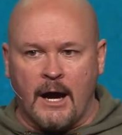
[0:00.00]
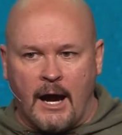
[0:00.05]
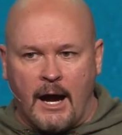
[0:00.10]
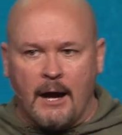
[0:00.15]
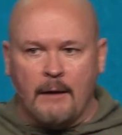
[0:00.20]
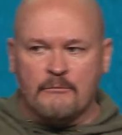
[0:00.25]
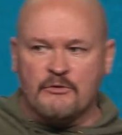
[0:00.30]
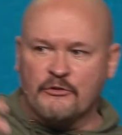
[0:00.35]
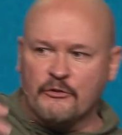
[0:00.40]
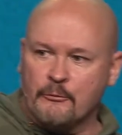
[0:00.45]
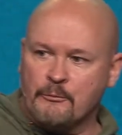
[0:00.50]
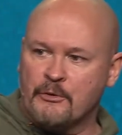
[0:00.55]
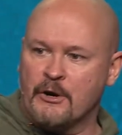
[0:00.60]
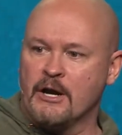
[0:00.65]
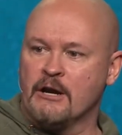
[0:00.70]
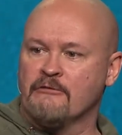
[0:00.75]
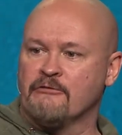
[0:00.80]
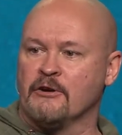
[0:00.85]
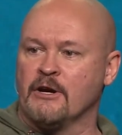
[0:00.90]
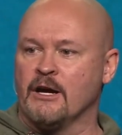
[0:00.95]
I'm still
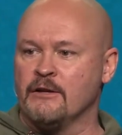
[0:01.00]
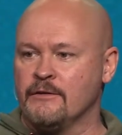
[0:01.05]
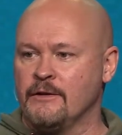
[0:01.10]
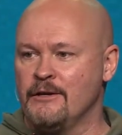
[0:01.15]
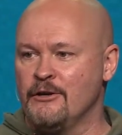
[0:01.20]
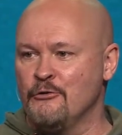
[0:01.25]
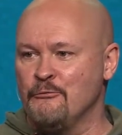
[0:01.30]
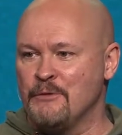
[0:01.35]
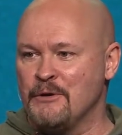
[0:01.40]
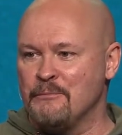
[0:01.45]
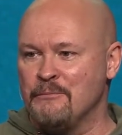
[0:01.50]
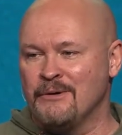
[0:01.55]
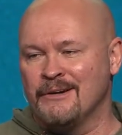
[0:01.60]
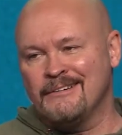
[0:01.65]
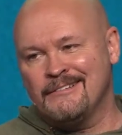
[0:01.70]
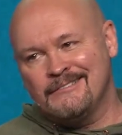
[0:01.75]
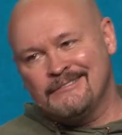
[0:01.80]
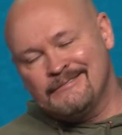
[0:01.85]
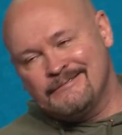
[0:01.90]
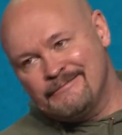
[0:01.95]
praying for God to heal me,
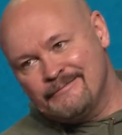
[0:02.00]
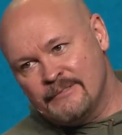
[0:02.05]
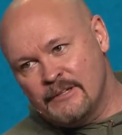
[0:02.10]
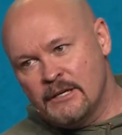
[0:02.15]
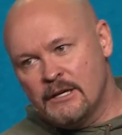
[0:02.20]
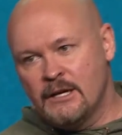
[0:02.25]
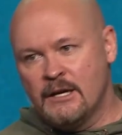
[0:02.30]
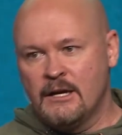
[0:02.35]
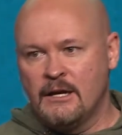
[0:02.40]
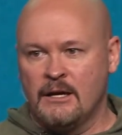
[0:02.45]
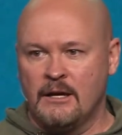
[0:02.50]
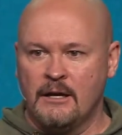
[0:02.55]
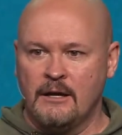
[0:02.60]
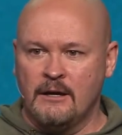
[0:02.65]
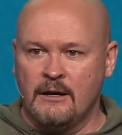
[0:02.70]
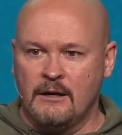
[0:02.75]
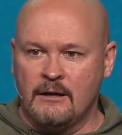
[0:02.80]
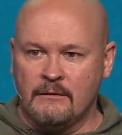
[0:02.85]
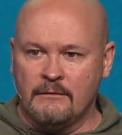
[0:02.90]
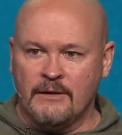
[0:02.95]
but
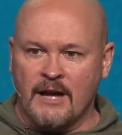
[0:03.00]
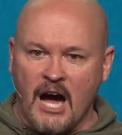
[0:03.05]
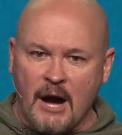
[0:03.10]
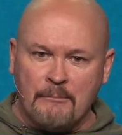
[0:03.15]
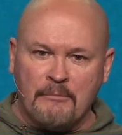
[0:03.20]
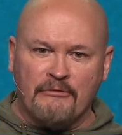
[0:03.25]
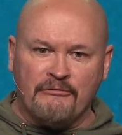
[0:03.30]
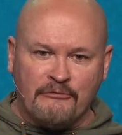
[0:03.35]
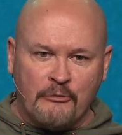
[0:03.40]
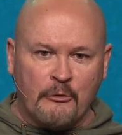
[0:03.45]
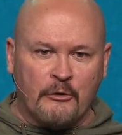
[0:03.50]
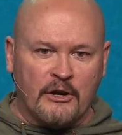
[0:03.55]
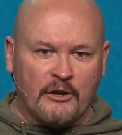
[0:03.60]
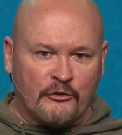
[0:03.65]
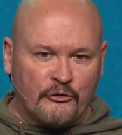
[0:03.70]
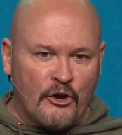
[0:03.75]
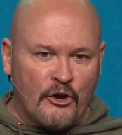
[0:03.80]
not before he's